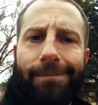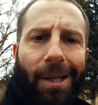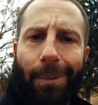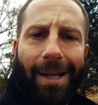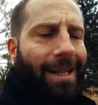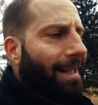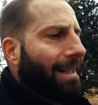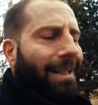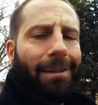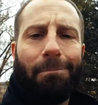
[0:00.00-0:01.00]
do it.
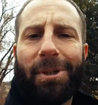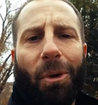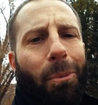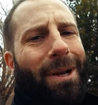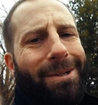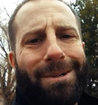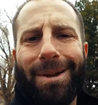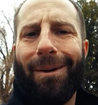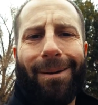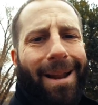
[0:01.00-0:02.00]
But the winters
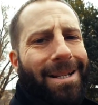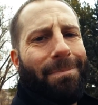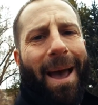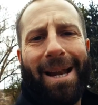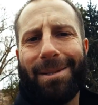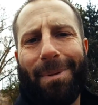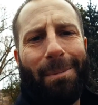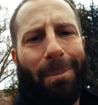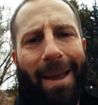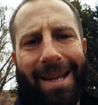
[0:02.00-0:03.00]
aren't as bad as
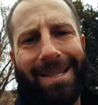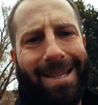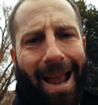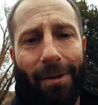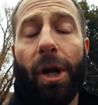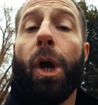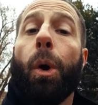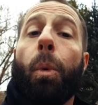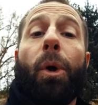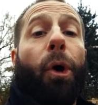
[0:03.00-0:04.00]
people make it sound.
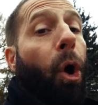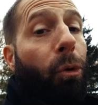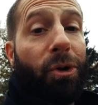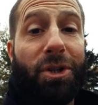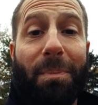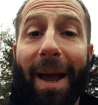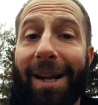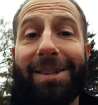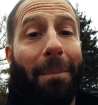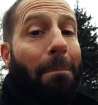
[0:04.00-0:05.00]
With all
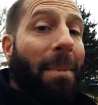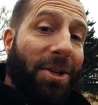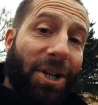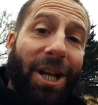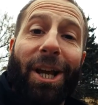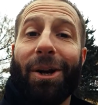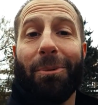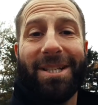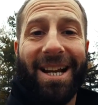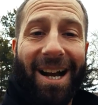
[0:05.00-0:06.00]
respect to Michigan or
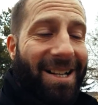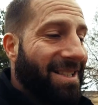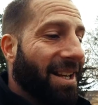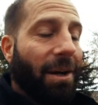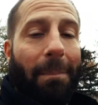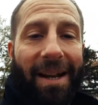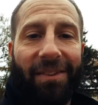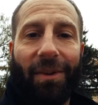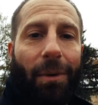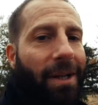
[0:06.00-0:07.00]
Wisconsin or
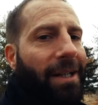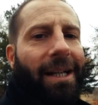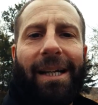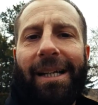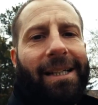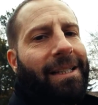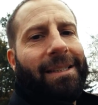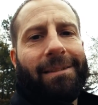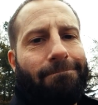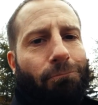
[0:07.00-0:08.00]
Minnesota,
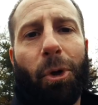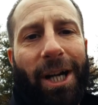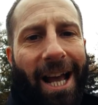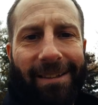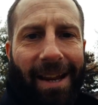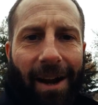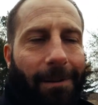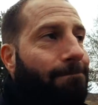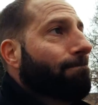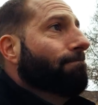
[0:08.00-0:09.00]
we're not
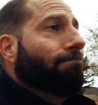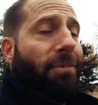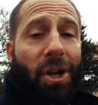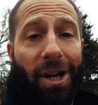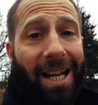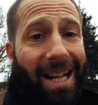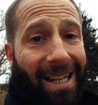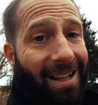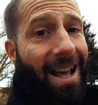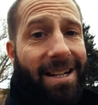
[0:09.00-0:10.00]
there. You're gonna get
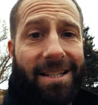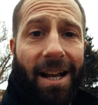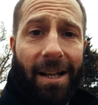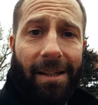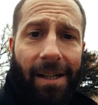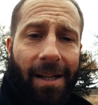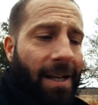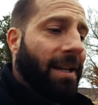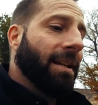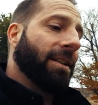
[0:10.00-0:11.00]
a lot of
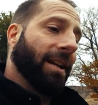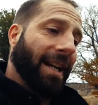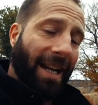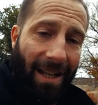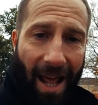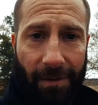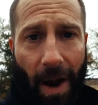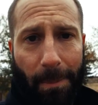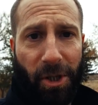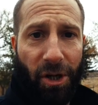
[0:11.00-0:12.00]
sun, you're gonna get a lot of
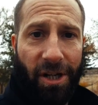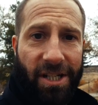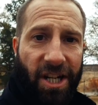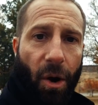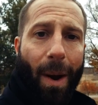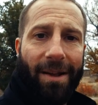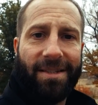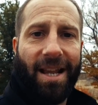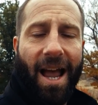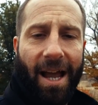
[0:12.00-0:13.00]
opportunities to go
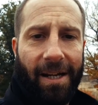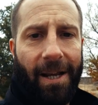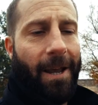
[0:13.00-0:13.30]
outside,